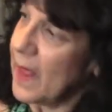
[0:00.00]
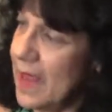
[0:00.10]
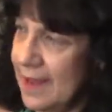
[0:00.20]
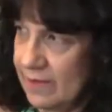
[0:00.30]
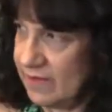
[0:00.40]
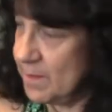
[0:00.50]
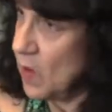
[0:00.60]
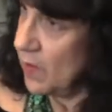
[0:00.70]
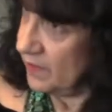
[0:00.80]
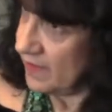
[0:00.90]
and
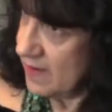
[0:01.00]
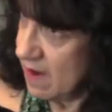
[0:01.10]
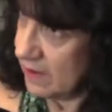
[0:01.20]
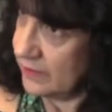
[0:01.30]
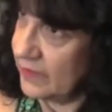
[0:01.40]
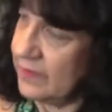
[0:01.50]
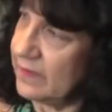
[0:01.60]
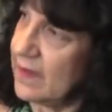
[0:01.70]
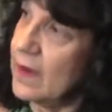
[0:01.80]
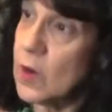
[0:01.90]
spoke with
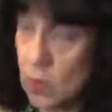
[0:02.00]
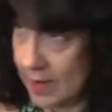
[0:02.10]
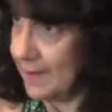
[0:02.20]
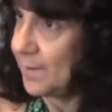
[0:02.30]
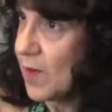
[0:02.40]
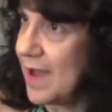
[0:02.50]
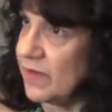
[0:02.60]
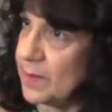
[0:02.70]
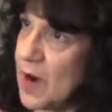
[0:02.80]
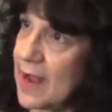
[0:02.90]
psychologists who were in
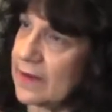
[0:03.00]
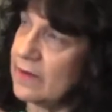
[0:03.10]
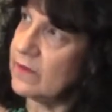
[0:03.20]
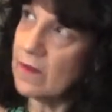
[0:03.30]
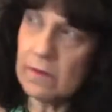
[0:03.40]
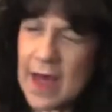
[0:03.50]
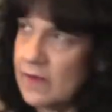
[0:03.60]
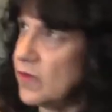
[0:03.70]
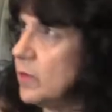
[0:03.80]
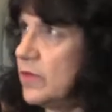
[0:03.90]
private practice, a lot
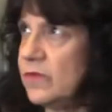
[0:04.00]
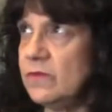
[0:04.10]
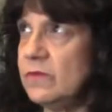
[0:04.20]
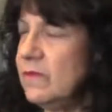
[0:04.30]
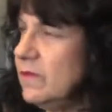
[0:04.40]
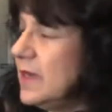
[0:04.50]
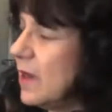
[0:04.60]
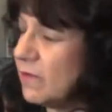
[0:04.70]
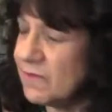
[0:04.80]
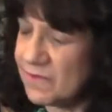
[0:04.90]
of whom were, you
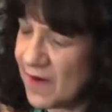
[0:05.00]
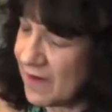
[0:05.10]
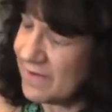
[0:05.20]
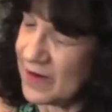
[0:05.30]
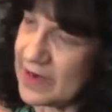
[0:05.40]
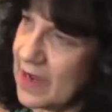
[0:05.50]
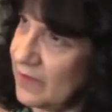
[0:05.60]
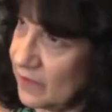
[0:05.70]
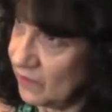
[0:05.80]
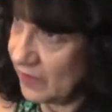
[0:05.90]
know, very, very
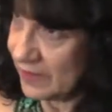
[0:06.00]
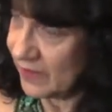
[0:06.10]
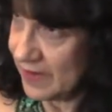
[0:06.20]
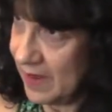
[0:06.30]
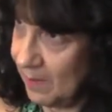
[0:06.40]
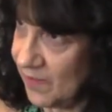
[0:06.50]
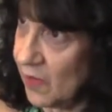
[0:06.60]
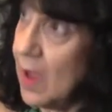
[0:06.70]
nice and very, very helpful.